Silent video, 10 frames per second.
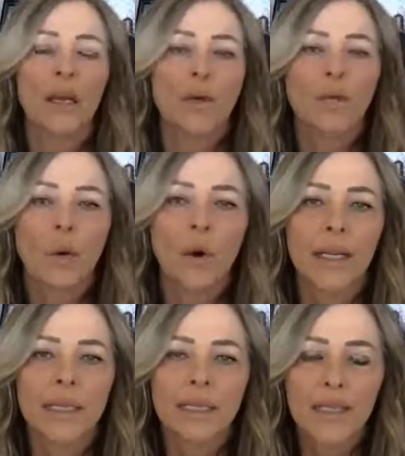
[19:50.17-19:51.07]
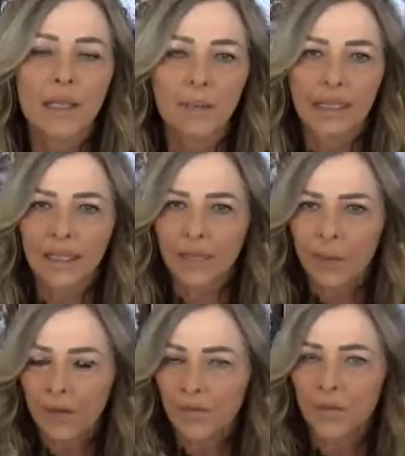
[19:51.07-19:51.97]
for an assessment,
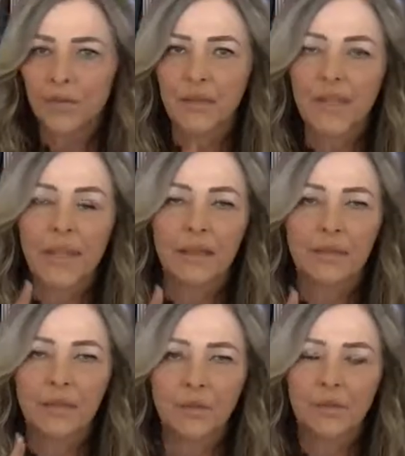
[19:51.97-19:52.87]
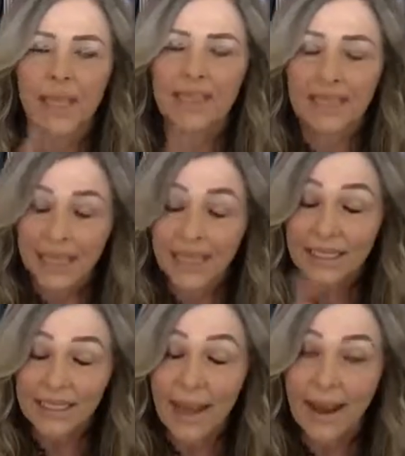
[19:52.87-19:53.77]
you have they
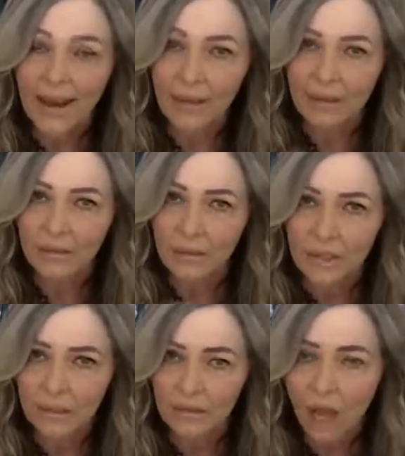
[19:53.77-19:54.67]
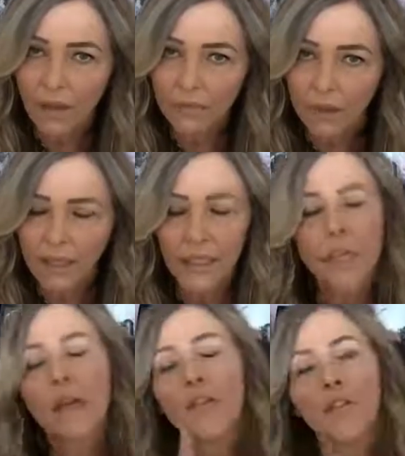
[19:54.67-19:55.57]
can take lawfully
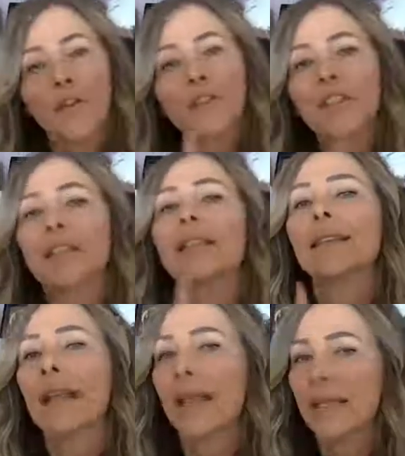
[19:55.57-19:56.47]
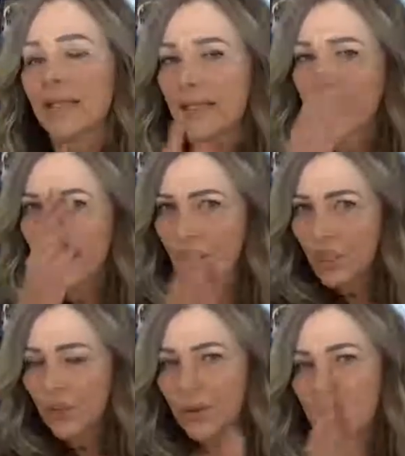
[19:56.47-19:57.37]
15 days to
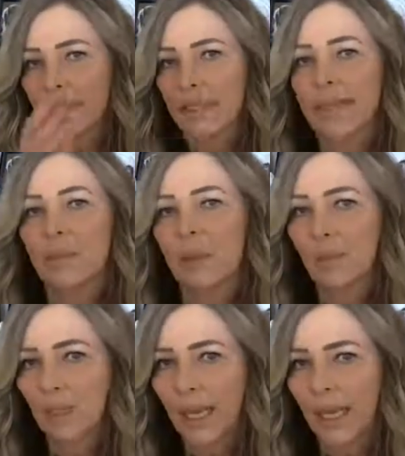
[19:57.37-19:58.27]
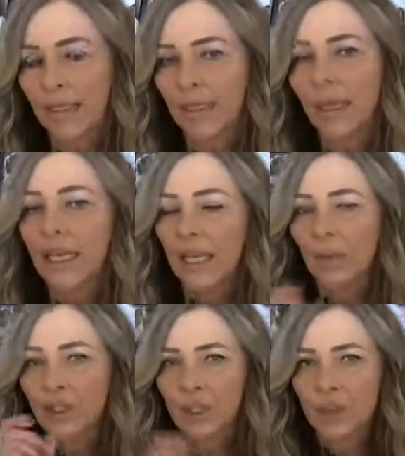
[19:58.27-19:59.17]
get you the assessment plan
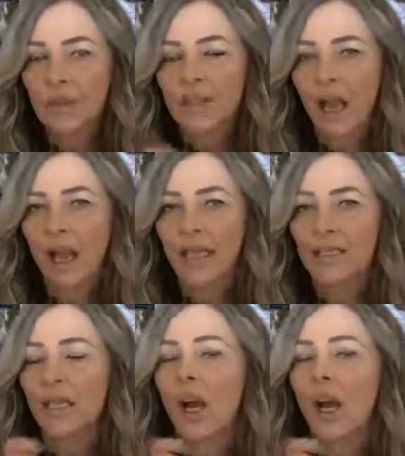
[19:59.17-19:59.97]
in which you sign to